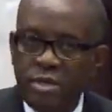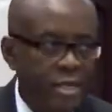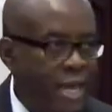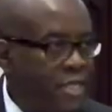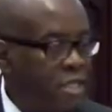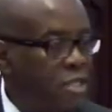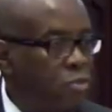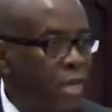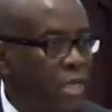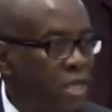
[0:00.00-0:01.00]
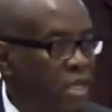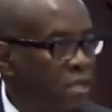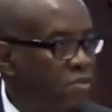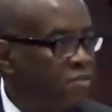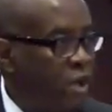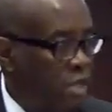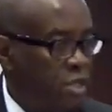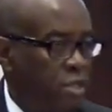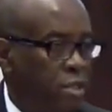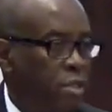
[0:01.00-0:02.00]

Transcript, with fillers: This is when the falter.